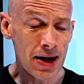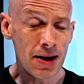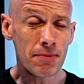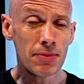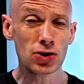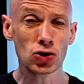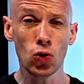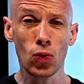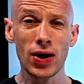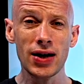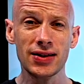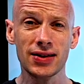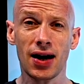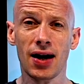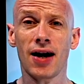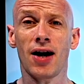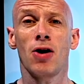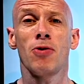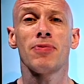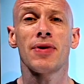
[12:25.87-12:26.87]
But as always,
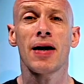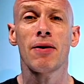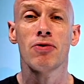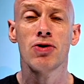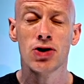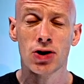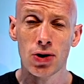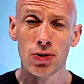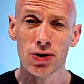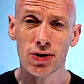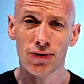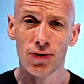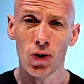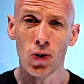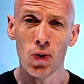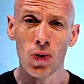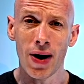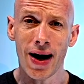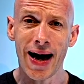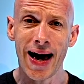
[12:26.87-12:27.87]
I hope that was
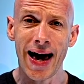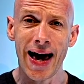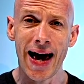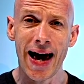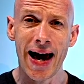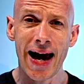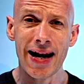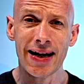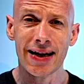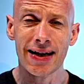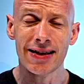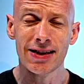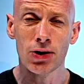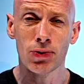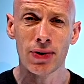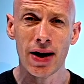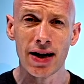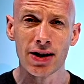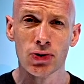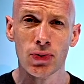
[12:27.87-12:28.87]
useful. And
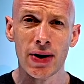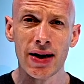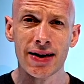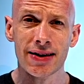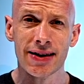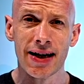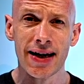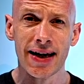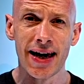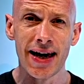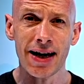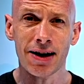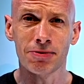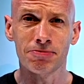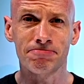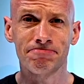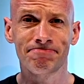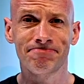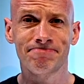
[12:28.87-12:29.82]
until next week, take care.